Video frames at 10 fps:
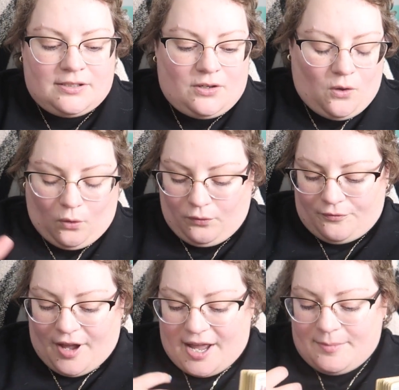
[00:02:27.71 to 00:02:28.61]
whole
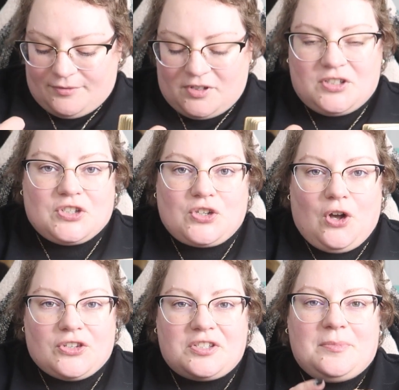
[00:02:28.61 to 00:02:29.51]
vibe of it just
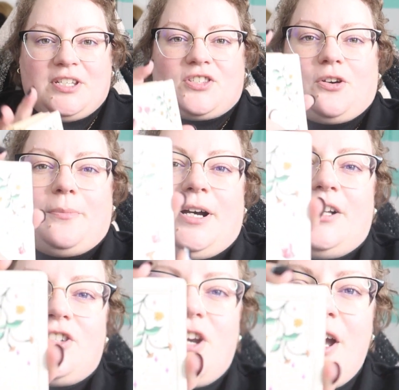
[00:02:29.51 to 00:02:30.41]
calls to me so
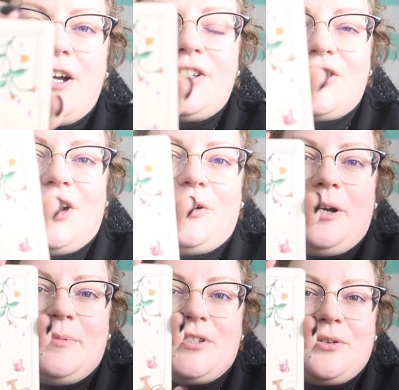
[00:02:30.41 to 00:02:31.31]
much. So
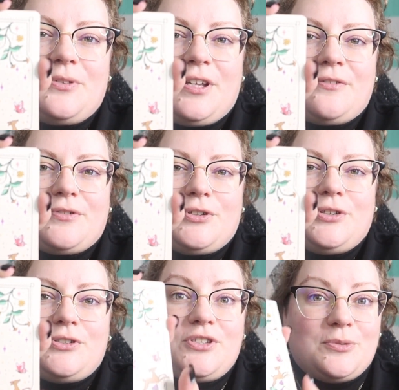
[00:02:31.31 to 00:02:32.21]
I'm so
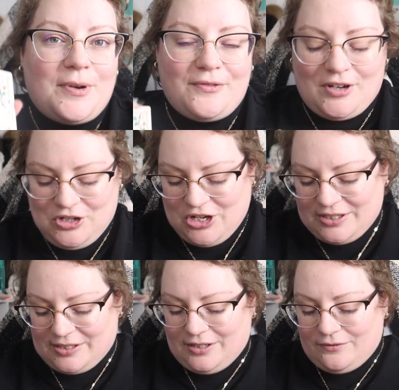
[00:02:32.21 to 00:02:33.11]
thankful to my friend
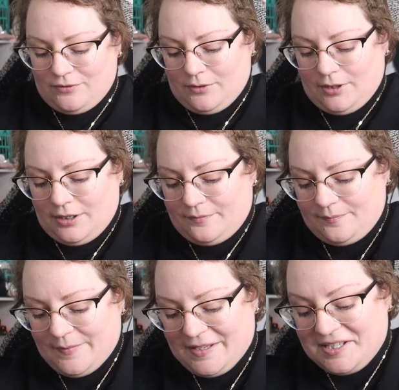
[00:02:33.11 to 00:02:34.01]
Jessica for
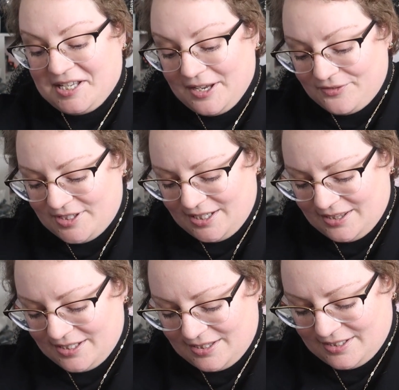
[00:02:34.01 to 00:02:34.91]
gifting
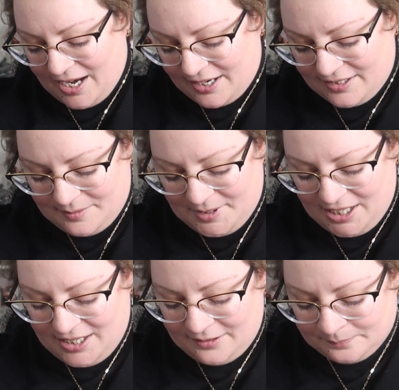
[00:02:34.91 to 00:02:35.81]
this deck to
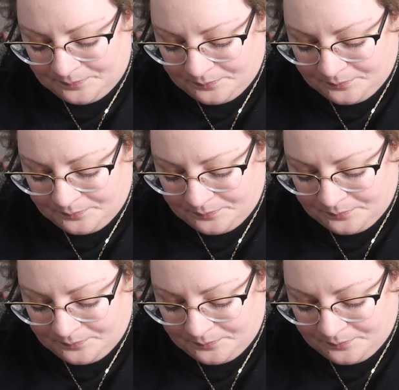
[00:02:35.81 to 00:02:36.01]
me.